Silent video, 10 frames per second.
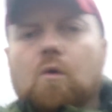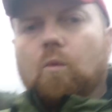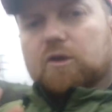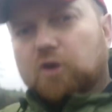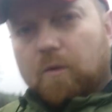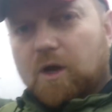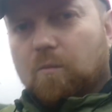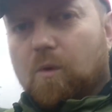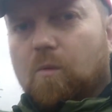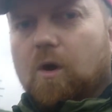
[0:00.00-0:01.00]
what's going on
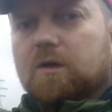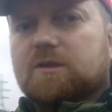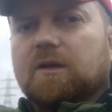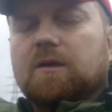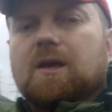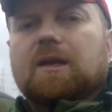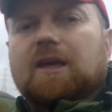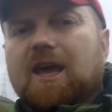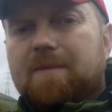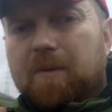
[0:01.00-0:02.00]
with water.
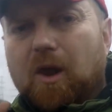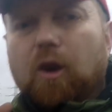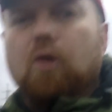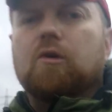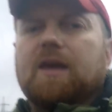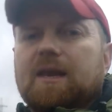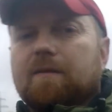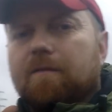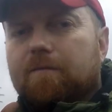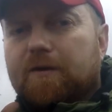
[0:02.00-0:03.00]
Keep looking
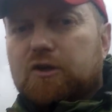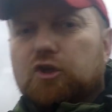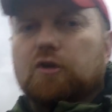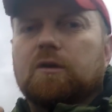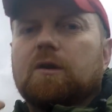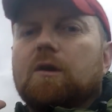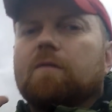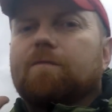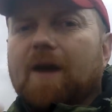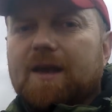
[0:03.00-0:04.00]
at vision,
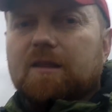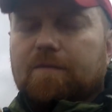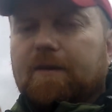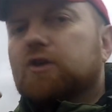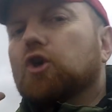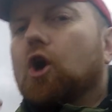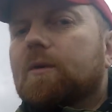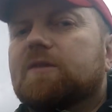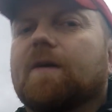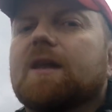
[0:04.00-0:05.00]
find the fish,
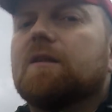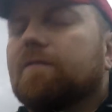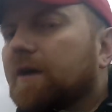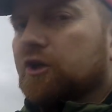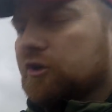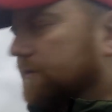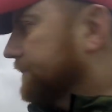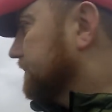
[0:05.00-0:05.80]
always find the fish.